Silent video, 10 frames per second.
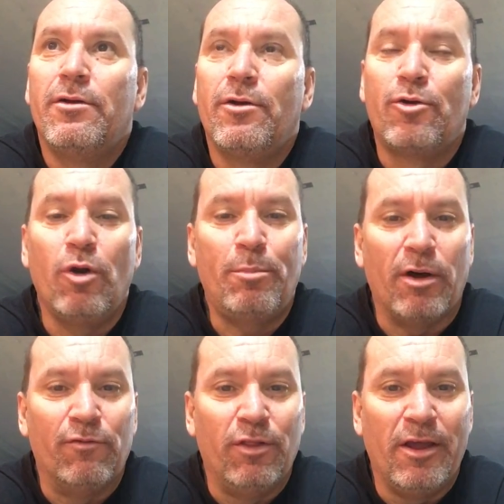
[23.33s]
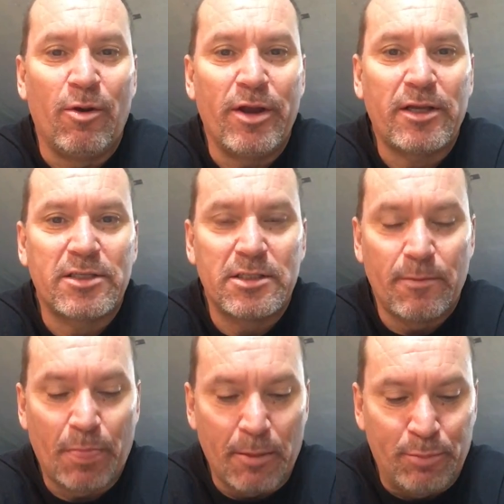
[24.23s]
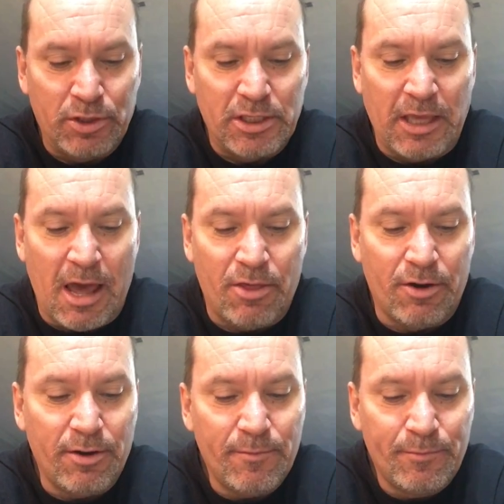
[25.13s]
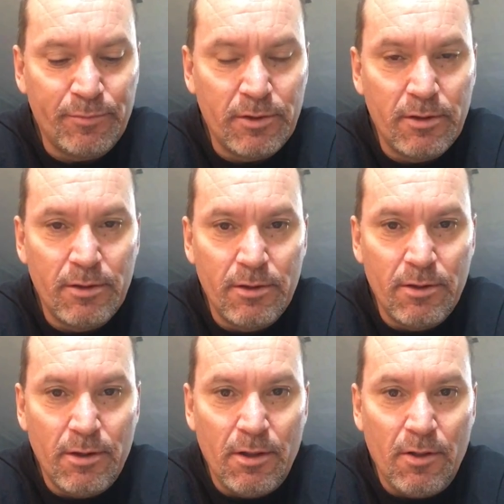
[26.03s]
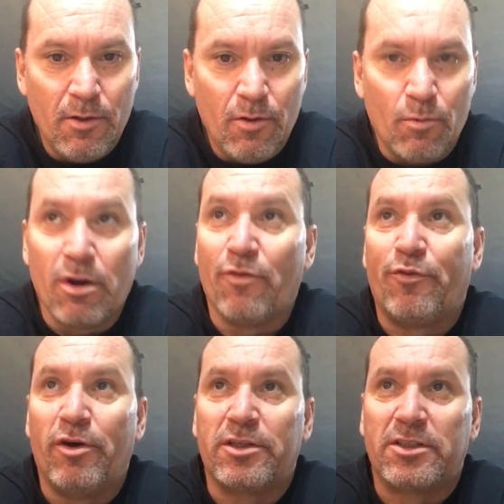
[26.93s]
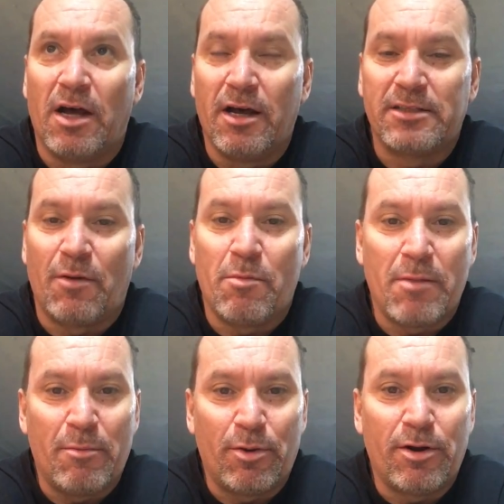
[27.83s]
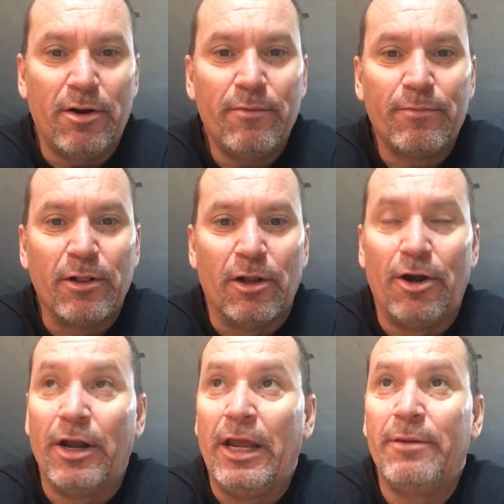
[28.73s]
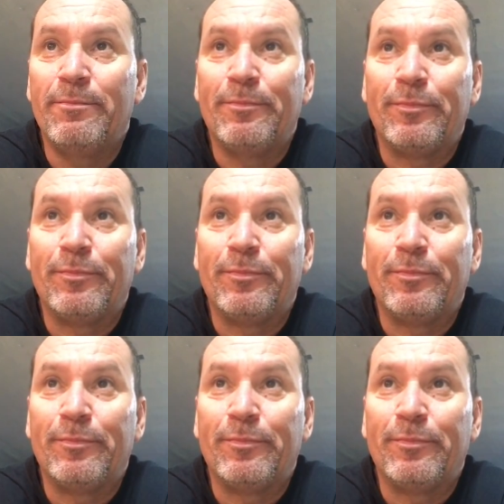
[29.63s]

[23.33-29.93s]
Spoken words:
group of lyrics put together. One of the first songs I remember learning.